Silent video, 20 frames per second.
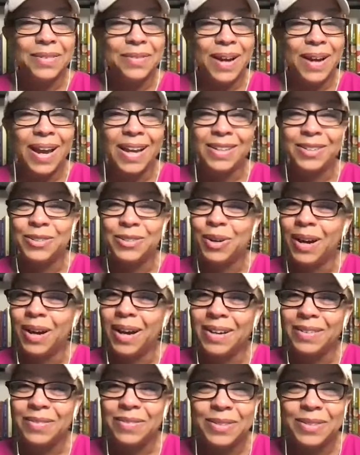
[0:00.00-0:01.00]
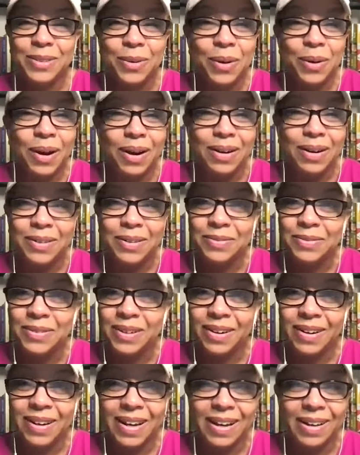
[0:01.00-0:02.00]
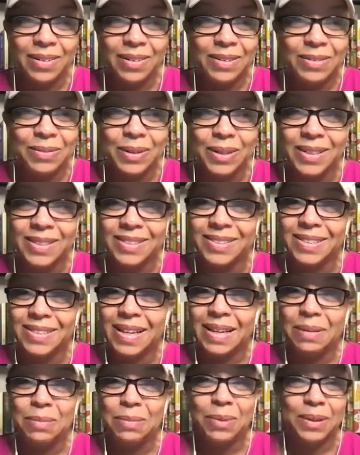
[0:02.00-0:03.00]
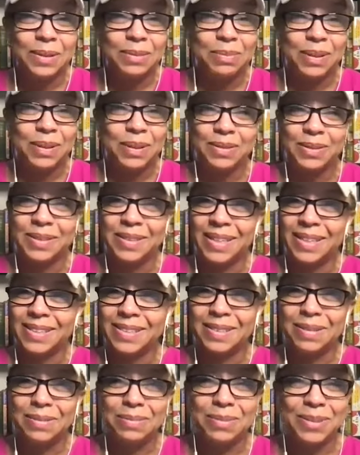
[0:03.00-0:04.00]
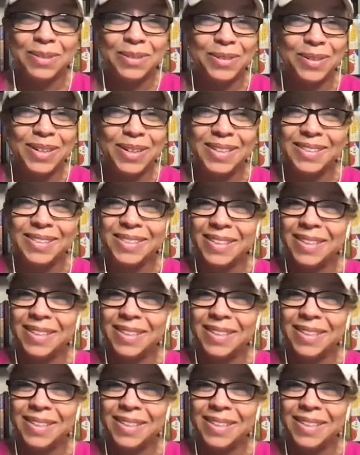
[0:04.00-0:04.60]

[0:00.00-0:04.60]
I tried so hard to figure out what his name was, but it was like some strange